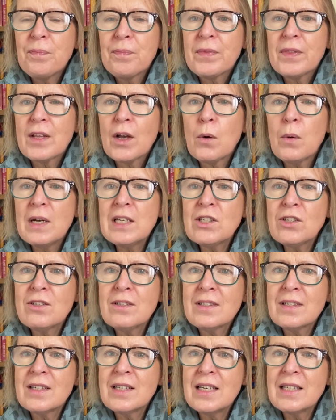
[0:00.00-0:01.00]
the
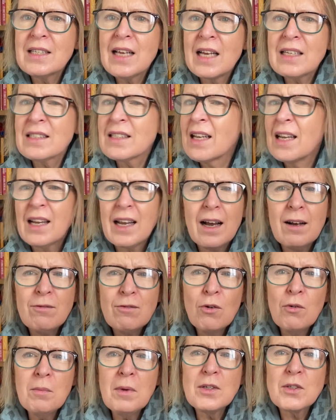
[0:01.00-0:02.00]
questions that he's asking are
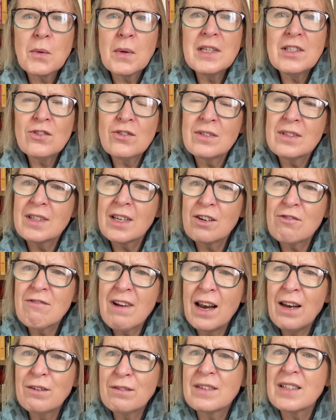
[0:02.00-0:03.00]
almost questions that are
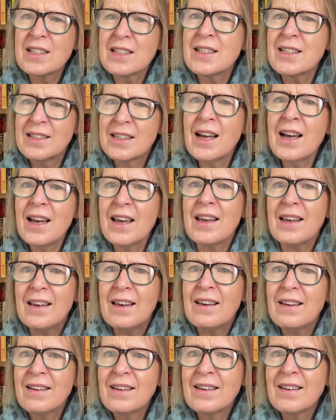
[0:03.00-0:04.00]
relevant
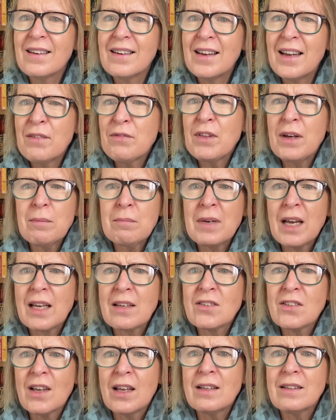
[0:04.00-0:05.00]
today, if that
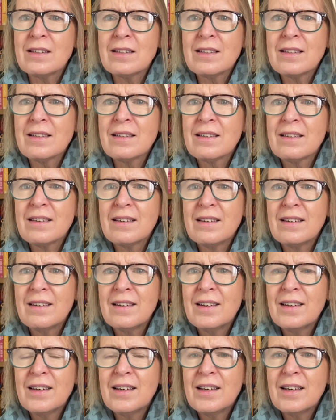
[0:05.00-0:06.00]
makes sense.
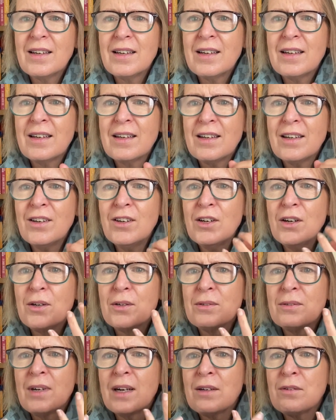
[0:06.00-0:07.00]
You
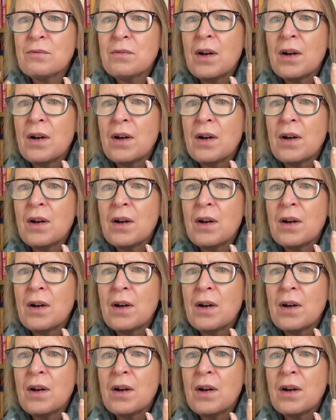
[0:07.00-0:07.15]
know, have